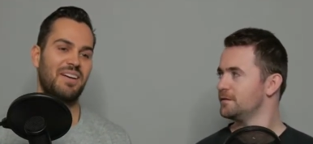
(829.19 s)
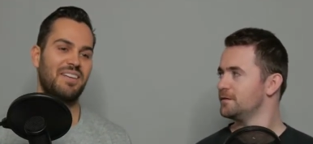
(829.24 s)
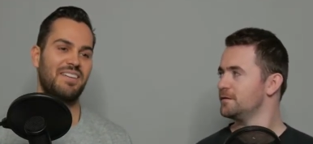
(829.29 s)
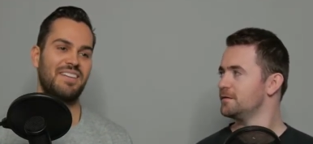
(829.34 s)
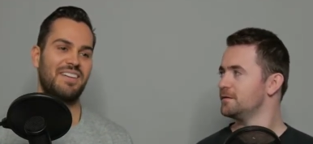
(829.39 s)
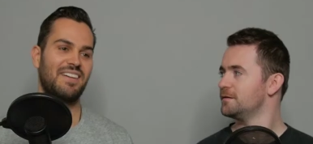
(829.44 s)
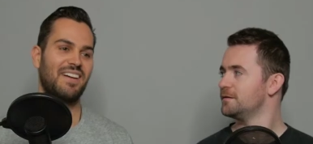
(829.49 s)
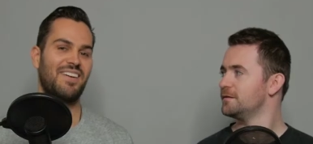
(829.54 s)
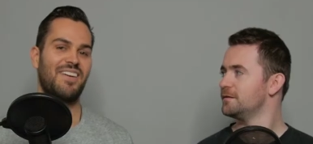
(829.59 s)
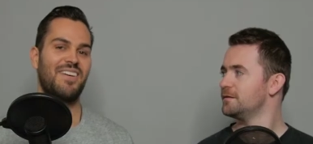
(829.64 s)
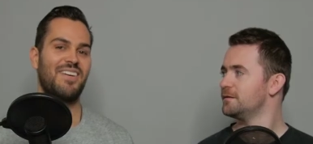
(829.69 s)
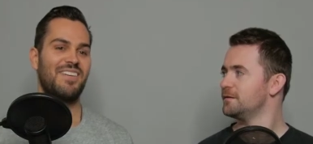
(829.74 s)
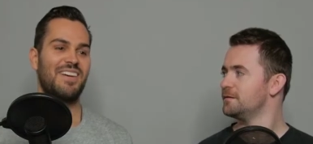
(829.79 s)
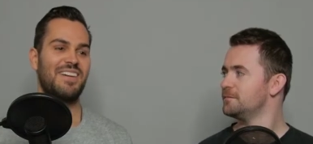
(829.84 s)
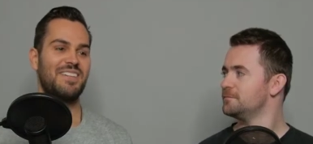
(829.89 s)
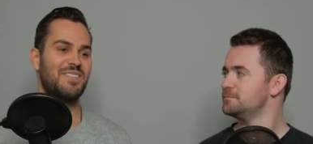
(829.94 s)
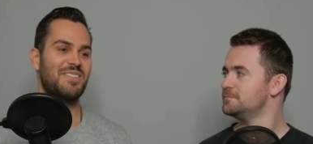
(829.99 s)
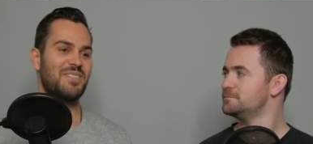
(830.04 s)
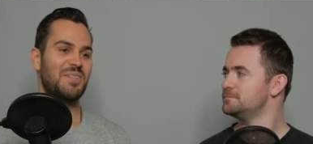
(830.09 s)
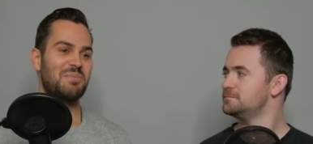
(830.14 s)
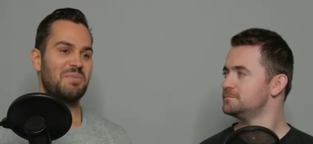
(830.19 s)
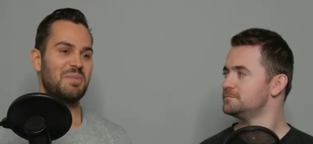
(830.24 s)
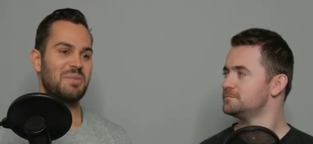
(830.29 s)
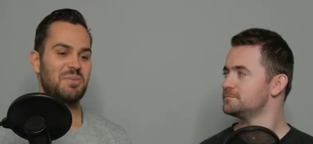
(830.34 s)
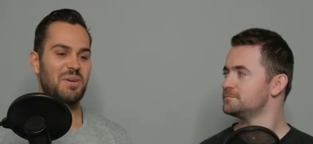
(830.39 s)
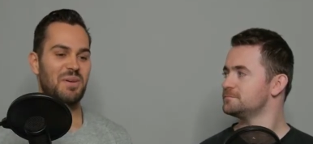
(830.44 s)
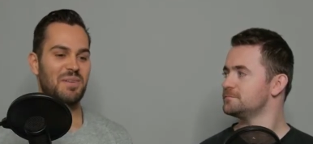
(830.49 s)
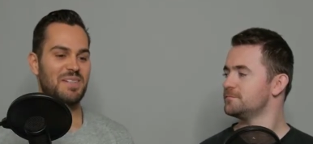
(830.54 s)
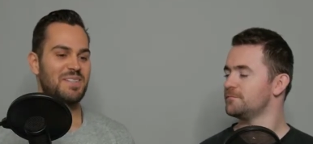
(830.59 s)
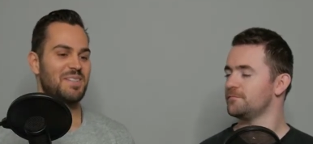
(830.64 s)
Speaker 1: I think at our age group as
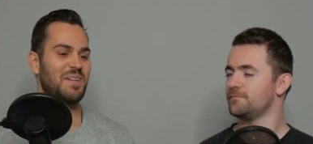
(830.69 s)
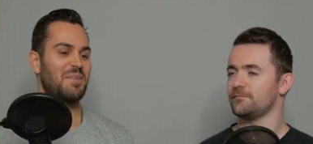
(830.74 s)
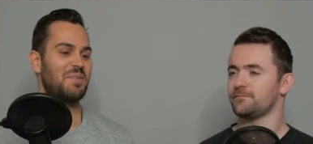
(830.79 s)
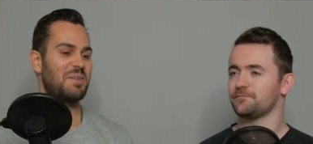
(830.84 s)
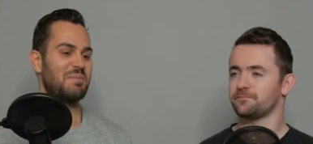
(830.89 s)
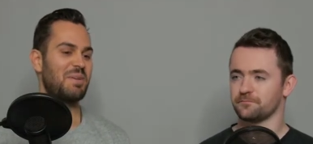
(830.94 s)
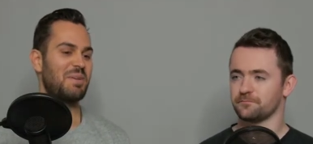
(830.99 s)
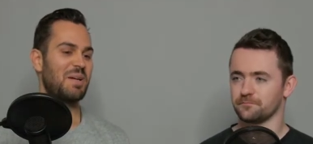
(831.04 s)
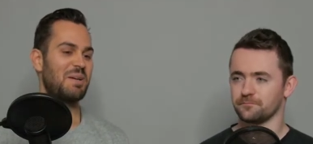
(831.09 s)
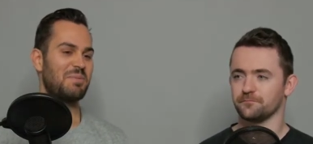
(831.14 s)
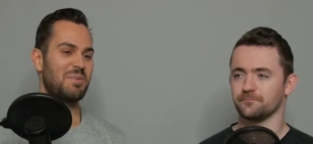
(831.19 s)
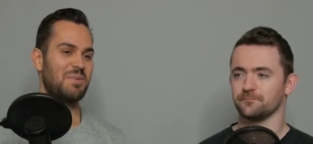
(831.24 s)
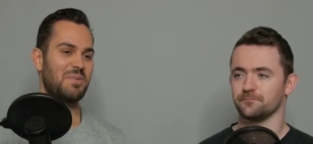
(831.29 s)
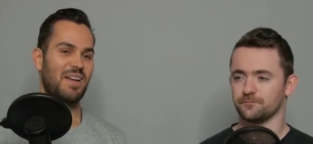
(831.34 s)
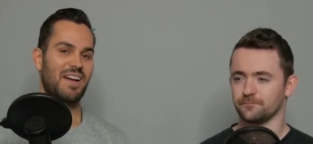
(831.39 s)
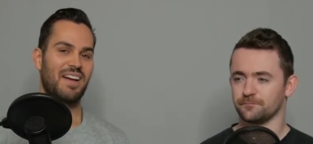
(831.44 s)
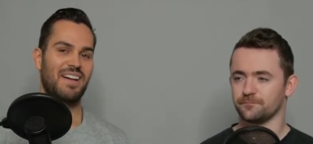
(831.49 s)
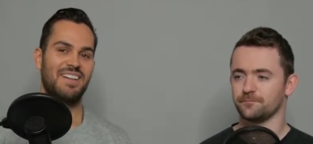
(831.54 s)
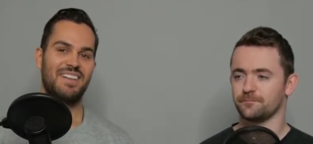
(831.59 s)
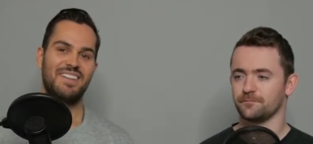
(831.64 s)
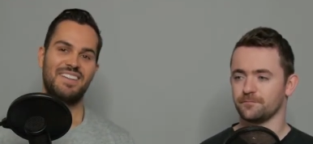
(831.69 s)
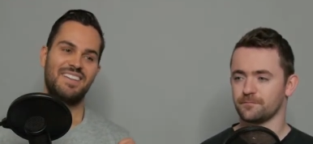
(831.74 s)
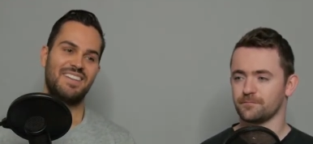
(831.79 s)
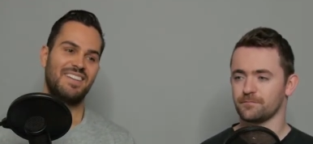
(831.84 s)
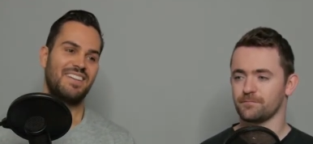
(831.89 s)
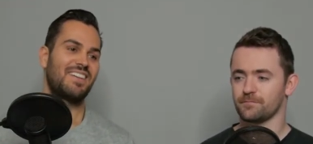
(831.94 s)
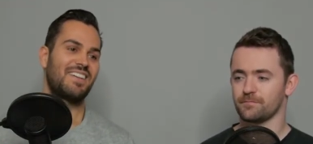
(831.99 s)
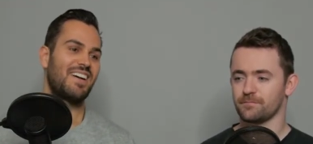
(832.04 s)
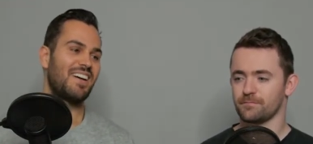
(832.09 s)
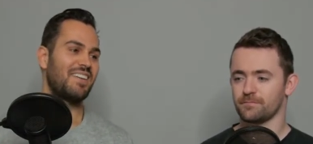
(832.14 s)
well, there's so many people mm. that
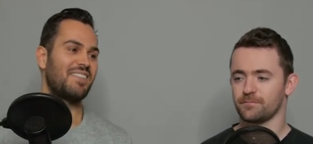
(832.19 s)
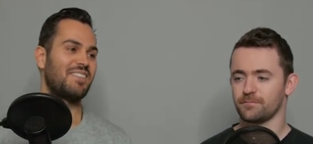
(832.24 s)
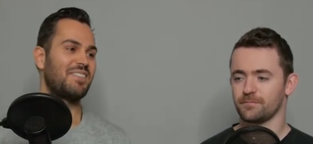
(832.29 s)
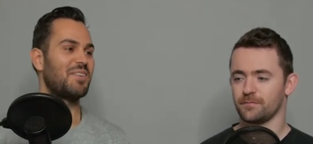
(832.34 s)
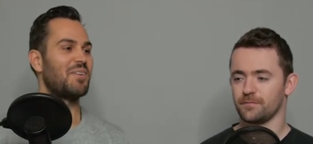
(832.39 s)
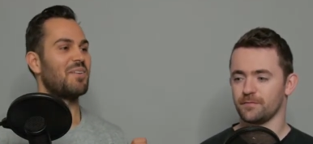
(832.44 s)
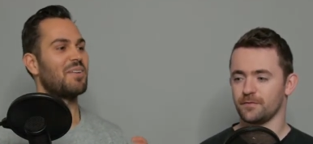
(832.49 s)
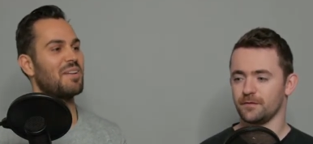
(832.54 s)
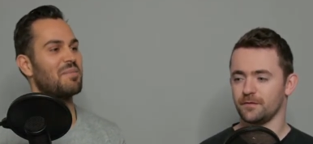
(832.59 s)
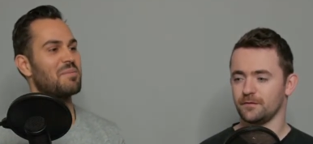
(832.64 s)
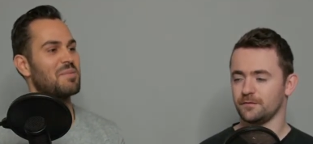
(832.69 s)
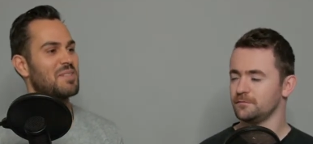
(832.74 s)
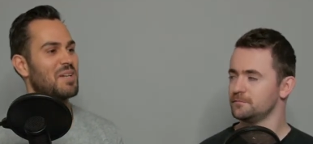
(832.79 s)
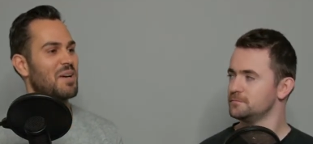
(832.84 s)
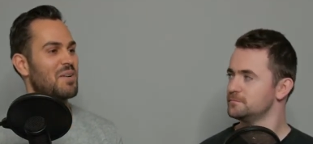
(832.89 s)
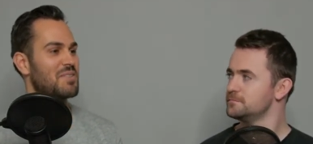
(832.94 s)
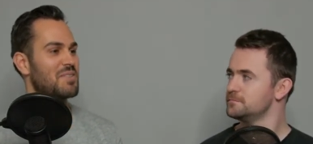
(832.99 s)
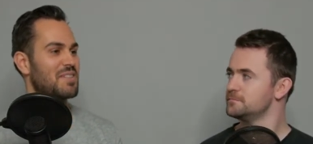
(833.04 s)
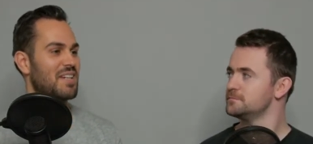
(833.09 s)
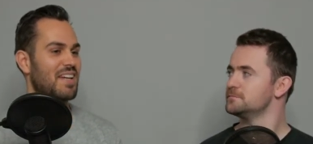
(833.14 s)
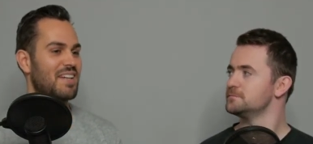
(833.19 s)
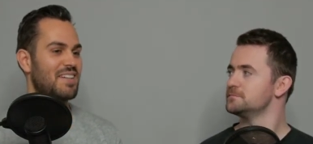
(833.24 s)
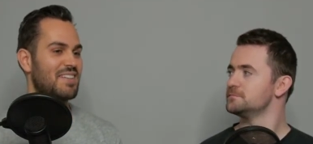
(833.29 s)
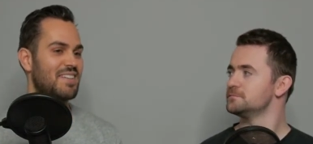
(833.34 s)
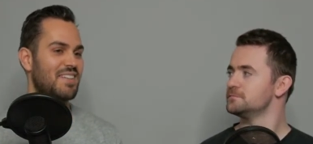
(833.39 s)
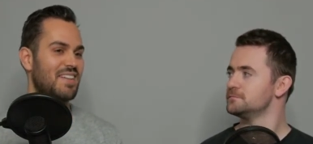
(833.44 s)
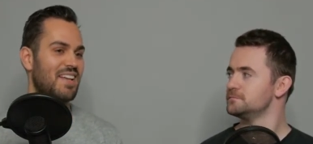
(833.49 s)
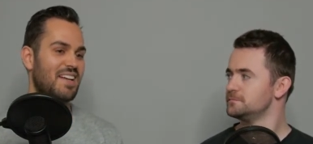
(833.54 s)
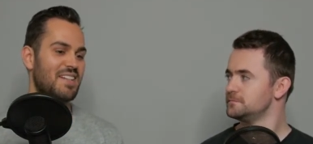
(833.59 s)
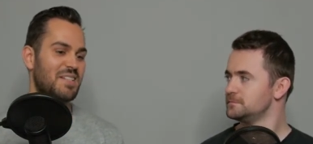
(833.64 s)
kind of got themselves
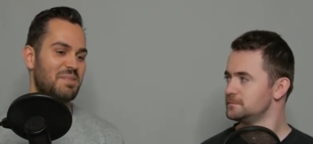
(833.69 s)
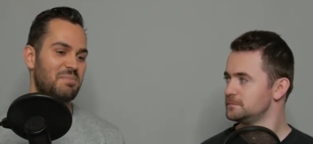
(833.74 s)
into that